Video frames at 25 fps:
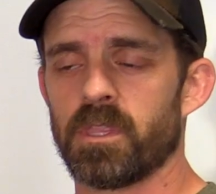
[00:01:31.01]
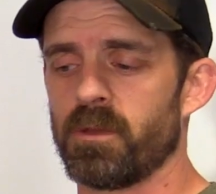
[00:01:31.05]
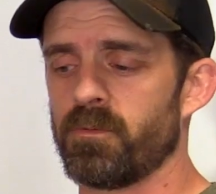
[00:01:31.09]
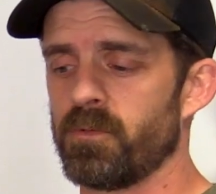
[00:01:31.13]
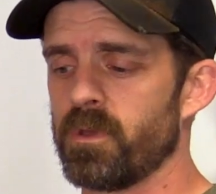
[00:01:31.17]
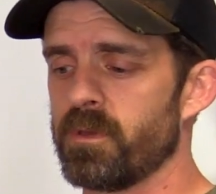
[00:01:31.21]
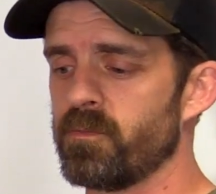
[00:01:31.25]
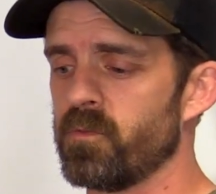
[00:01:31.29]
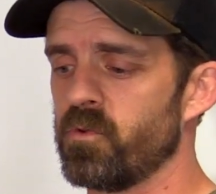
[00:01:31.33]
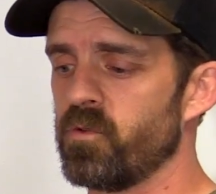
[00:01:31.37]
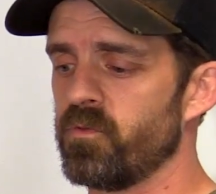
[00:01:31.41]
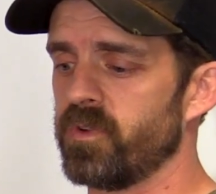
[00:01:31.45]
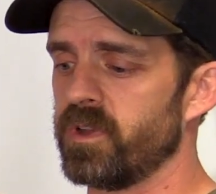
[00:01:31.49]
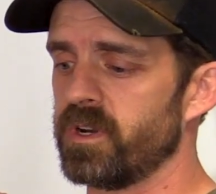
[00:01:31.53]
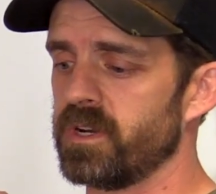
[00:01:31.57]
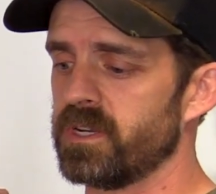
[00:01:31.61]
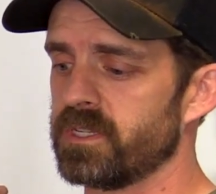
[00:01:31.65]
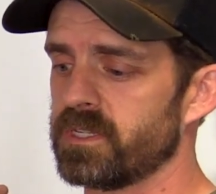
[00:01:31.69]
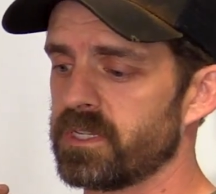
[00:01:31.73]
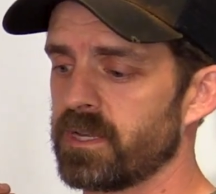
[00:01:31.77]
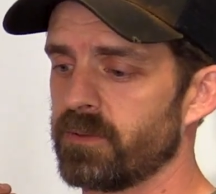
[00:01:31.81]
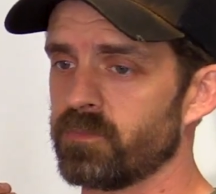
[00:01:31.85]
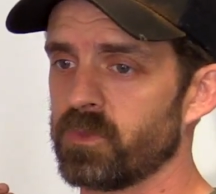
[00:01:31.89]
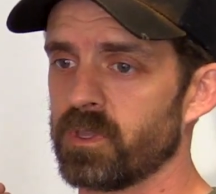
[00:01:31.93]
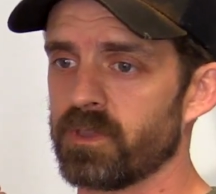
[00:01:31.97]
Then we move into
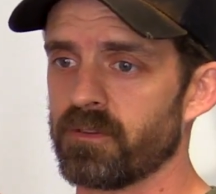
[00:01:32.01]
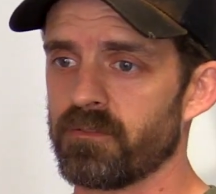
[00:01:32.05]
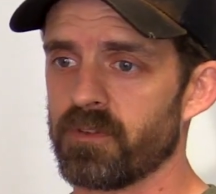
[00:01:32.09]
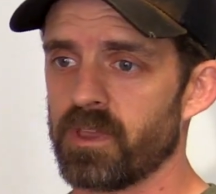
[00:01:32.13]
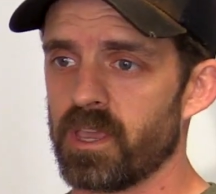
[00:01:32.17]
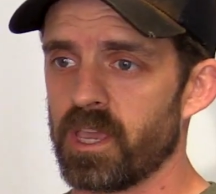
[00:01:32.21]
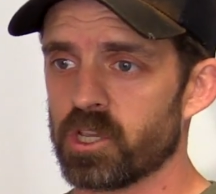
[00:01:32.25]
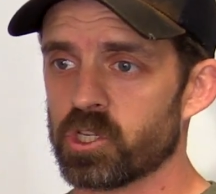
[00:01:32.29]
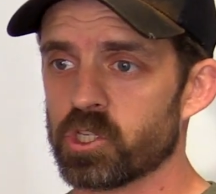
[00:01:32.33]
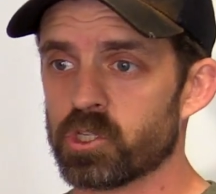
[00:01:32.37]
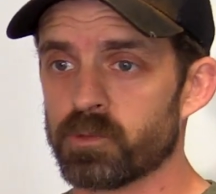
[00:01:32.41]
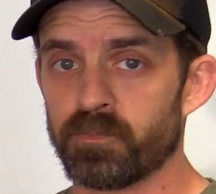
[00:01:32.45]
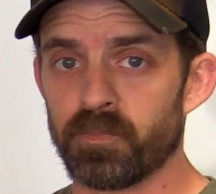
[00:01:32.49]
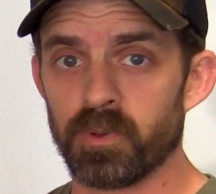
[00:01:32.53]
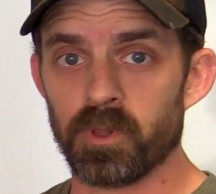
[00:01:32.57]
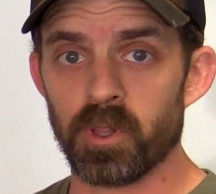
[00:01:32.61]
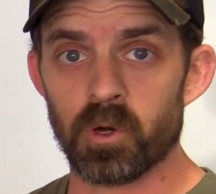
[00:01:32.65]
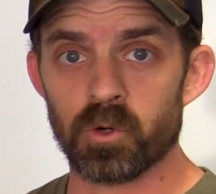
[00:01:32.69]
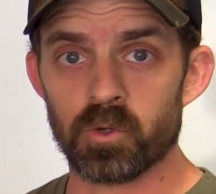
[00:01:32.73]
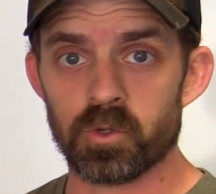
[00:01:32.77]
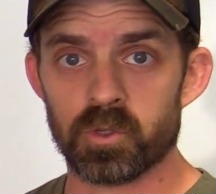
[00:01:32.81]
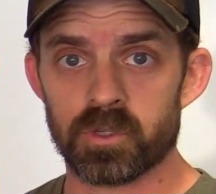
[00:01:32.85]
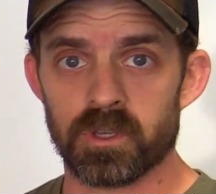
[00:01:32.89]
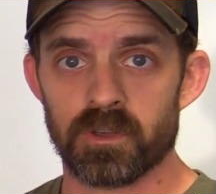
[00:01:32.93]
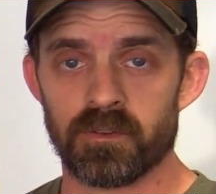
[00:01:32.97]
something
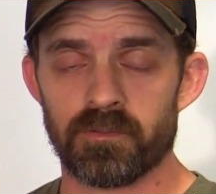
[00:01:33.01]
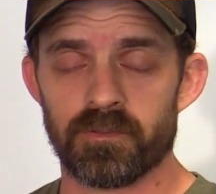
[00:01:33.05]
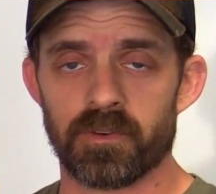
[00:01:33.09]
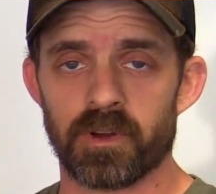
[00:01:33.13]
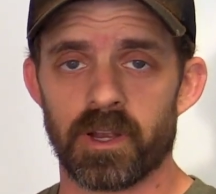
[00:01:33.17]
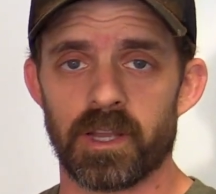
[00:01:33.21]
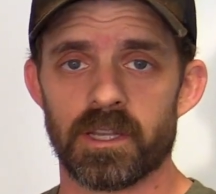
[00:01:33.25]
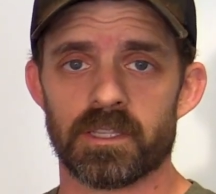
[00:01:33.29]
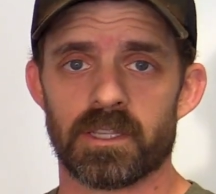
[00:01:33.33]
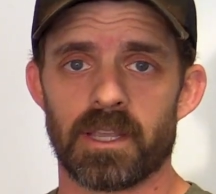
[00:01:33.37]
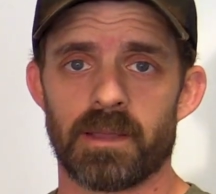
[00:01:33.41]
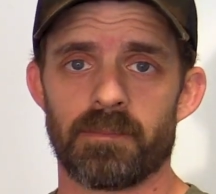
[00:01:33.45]
explosive, right?